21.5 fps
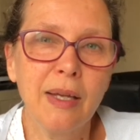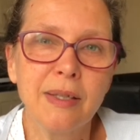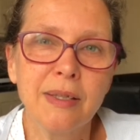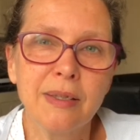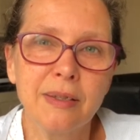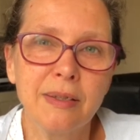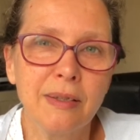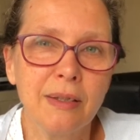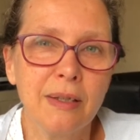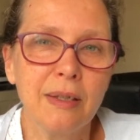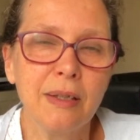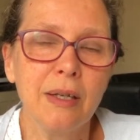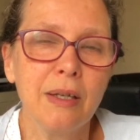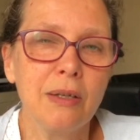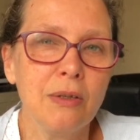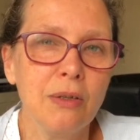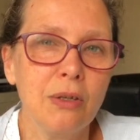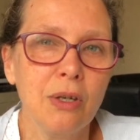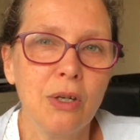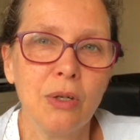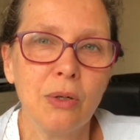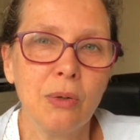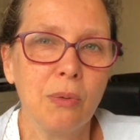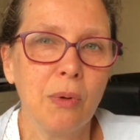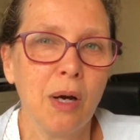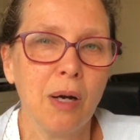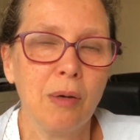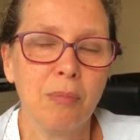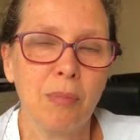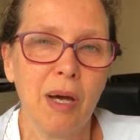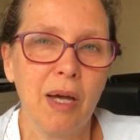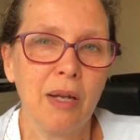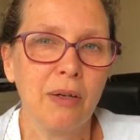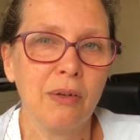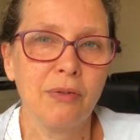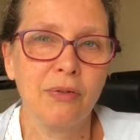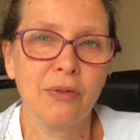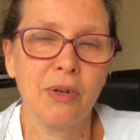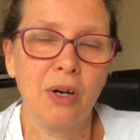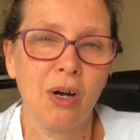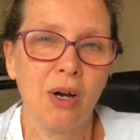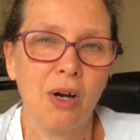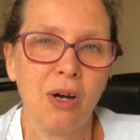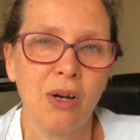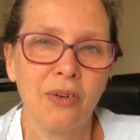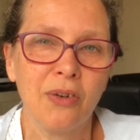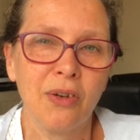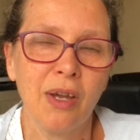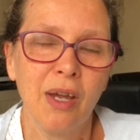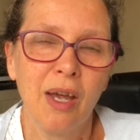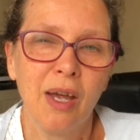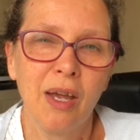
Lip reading: see in you a man of God.